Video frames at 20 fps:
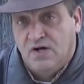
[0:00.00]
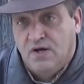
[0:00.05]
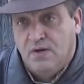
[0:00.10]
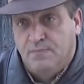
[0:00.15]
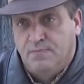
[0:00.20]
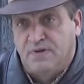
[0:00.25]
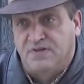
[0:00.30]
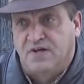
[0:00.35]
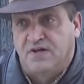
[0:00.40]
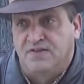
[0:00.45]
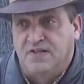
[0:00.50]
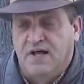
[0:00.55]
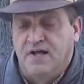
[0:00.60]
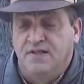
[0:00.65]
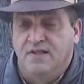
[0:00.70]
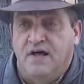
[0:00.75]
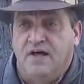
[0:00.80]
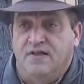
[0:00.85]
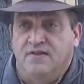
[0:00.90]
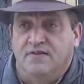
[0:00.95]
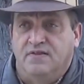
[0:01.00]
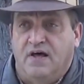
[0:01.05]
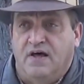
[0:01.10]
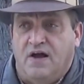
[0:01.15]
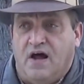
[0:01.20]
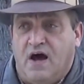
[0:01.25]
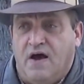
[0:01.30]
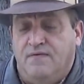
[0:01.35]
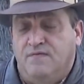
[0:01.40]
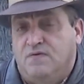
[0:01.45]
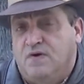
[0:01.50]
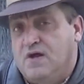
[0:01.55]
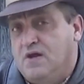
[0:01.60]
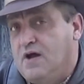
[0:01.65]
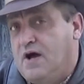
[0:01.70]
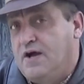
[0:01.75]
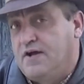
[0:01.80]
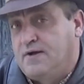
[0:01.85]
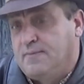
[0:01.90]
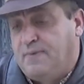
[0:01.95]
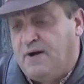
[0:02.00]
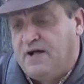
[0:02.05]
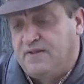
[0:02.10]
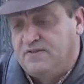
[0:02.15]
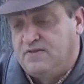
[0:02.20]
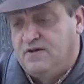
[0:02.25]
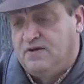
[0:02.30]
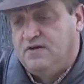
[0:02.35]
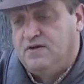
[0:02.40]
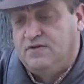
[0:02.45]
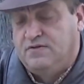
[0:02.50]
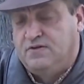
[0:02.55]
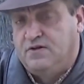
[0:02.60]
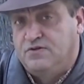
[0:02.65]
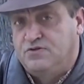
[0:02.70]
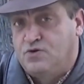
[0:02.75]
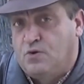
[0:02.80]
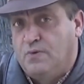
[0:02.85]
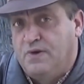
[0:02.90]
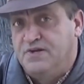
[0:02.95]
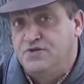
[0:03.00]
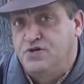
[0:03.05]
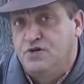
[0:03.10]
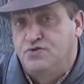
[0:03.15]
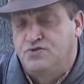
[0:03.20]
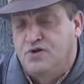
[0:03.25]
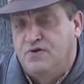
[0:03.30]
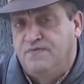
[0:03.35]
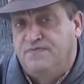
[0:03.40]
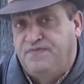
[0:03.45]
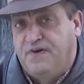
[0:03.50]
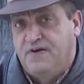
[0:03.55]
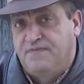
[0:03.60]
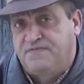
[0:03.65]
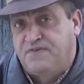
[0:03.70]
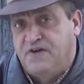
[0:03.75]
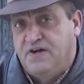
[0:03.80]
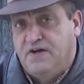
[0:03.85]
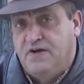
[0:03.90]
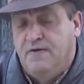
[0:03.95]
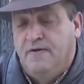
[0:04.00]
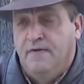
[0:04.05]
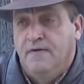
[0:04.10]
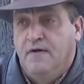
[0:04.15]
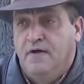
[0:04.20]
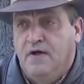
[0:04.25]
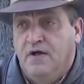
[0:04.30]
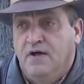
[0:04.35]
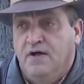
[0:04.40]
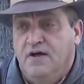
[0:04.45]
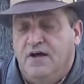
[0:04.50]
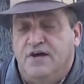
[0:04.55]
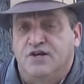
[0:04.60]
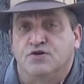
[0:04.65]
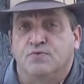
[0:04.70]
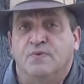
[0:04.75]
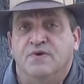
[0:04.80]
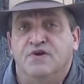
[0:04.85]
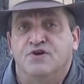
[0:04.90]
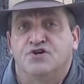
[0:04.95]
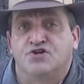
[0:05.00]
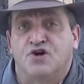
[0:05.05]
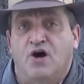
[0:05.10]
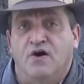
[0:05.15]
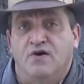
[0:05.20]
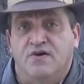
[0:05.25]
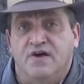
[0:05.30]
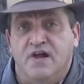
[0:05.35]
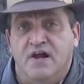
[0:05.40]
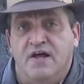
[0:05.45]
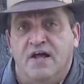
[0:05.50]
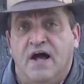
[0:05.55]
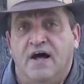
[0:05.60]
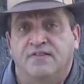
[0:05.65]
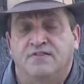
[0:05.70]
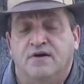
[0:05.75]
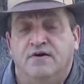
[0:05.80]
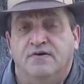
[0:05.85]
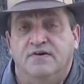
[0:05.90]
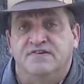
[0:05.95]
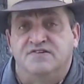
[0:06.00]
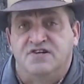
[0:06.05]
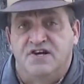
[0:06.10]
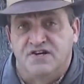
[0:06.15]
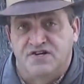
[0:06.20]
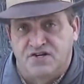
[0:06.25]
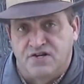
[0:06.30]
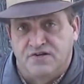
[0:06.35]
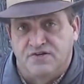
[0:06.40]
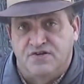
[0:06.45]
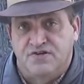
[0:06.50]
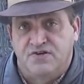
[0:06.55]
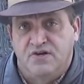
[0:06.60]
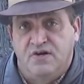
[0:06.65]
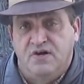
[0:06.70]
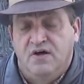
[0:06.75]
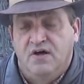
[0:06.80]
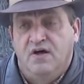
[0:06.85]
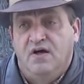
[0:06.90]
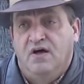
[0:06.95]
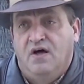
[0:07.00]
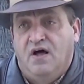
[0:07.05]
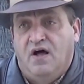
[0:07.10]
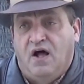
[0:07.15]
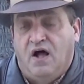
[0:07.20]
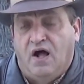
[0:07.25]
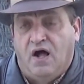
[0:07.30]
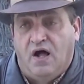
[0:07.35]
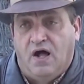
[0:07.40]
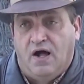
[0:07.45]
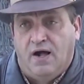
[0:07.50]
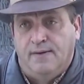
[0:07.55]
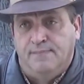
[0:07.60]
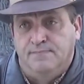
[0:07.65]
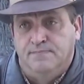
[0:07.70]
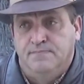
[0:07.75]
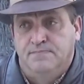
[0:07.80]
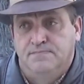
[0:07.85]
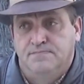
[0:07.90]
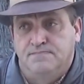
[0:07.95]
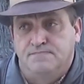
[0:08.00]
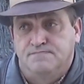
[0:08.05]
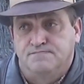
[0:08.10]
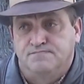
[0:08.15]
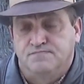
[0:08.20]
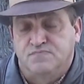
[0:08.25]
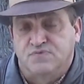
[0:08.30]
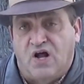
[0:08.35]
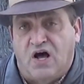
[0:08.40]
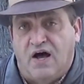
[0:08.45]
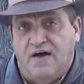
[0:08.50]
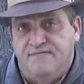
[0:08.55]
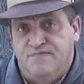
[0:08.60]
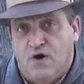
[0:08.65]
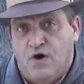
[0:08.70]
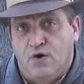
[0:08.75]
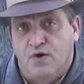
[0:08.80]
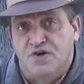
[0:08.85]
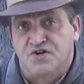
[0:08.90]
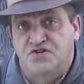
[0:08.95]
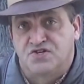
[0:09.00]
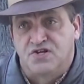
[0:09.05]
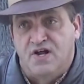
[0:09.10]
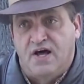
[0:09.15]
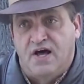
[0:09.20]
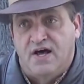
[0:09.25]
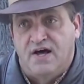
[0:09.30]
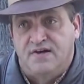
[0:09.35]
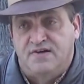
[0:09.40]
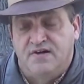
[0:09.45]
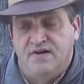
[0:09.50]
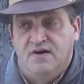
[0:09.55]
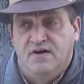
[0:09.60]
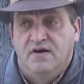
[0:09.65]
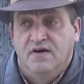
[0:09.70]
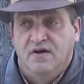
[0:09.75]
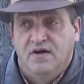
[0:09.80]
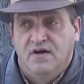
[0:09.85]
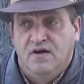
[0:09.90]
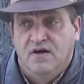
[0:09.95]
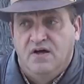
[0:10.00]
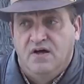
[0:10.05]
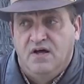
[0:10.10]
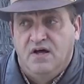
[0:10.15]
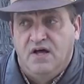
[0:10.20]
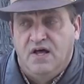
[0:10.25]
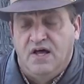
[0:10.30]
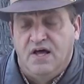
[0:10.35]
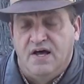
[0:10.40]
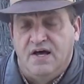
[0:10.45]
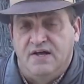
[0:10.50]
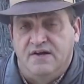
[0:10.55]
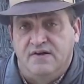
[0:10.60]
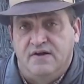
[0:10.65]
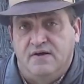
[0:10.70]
But the thing that I really like about the 22-250 is when you start getting out there to distance. I've noticed that it